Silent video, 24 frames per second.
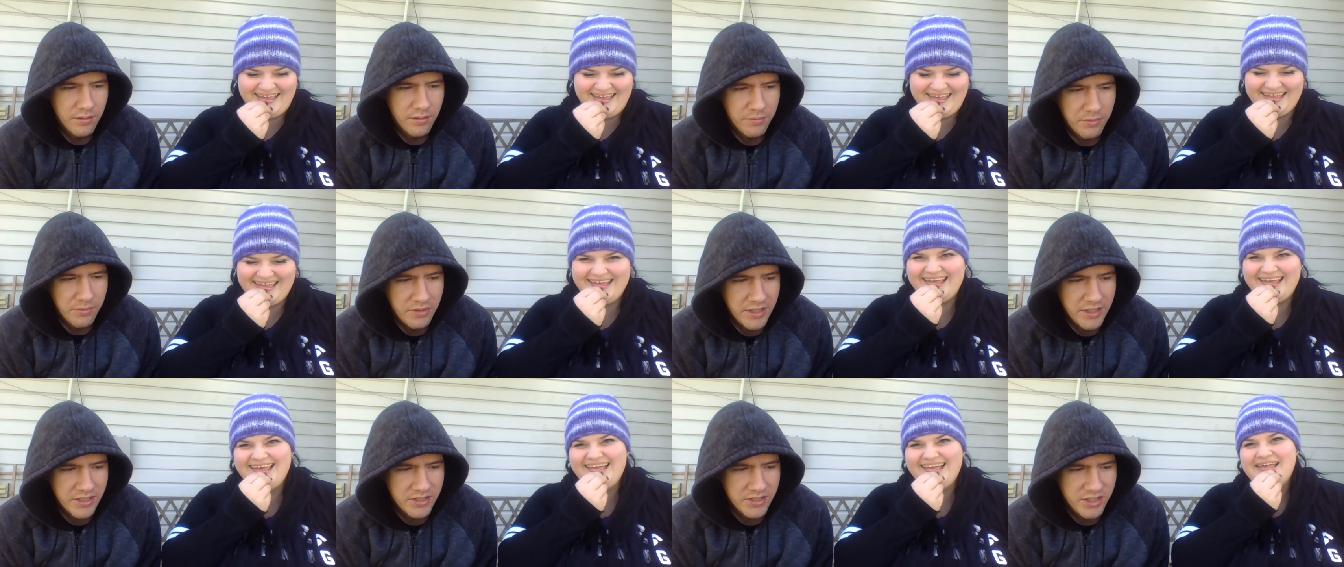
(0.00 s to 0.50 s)
Speaker 1: yeah,
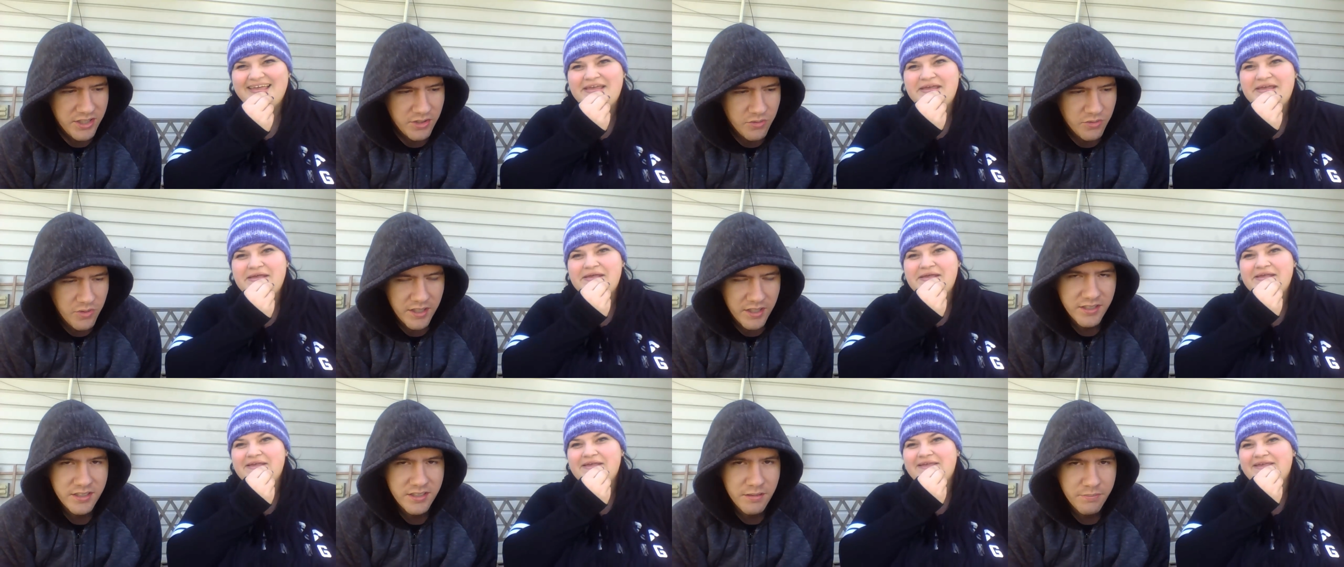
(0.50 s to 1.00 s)
she
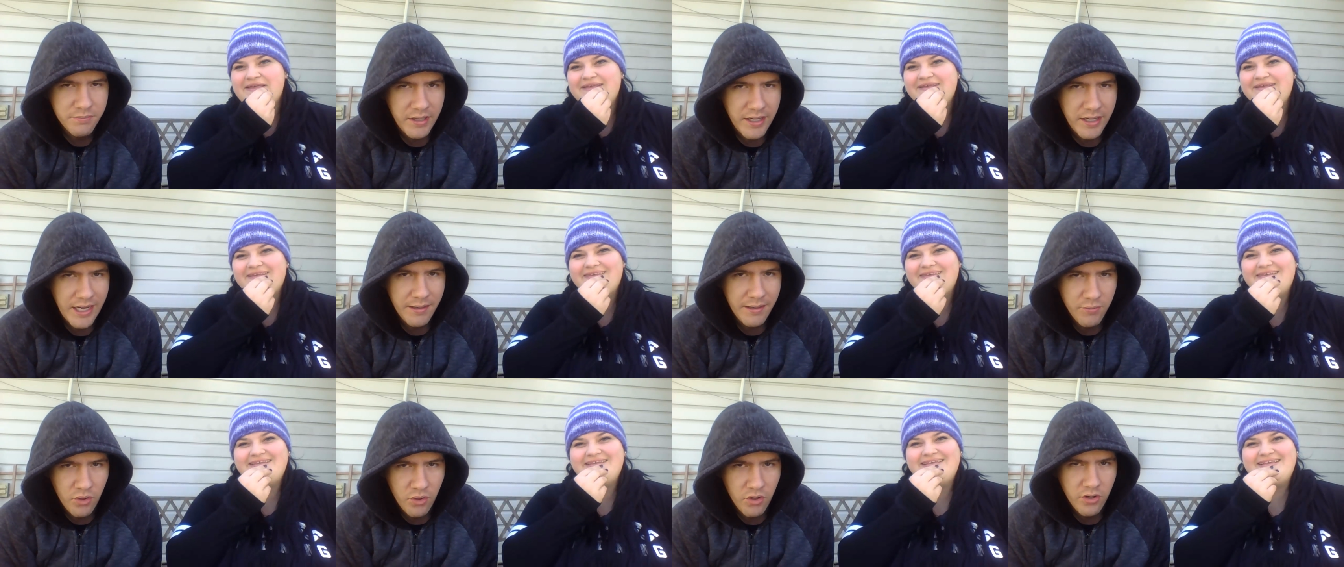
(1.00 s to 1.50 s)
wants to buy
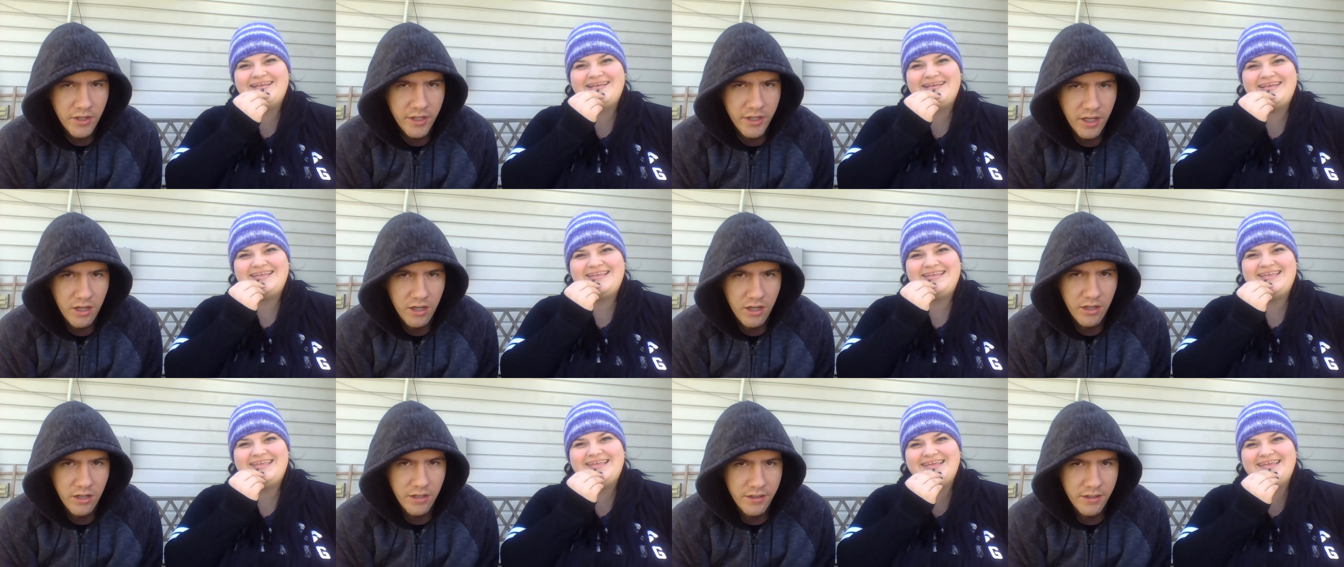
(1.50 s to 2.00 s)
more
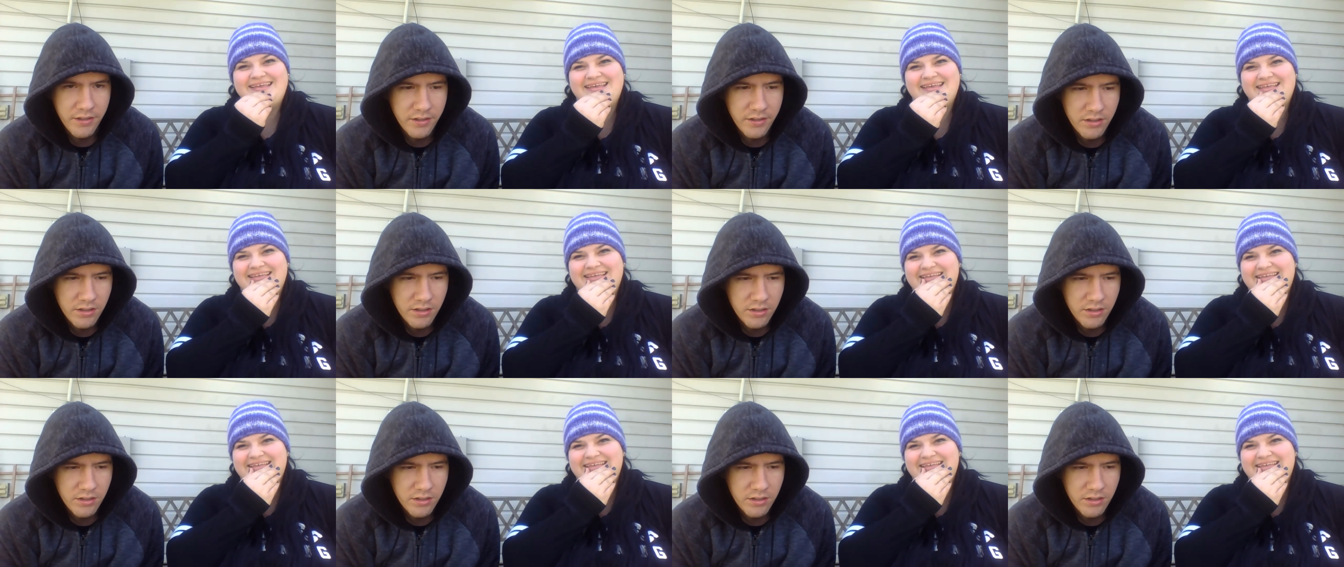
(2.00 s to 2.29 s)
yarn.